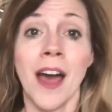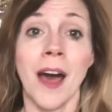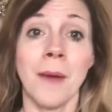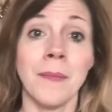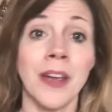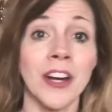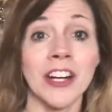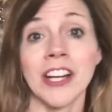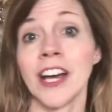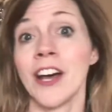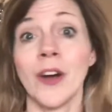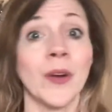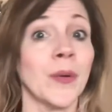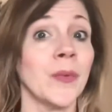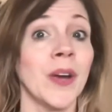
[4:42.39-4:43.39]
America
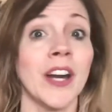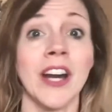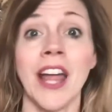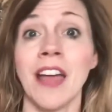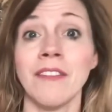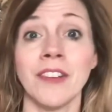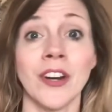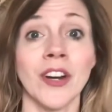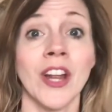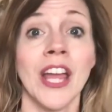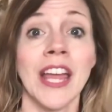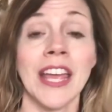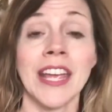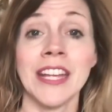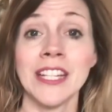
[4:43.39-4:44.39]
or wherever
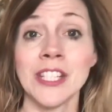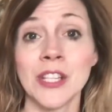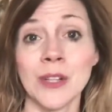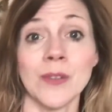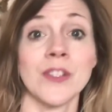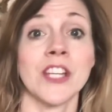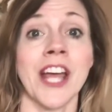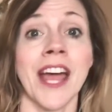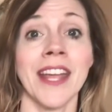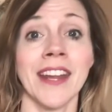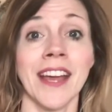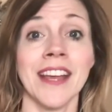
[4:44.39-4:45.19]
into China.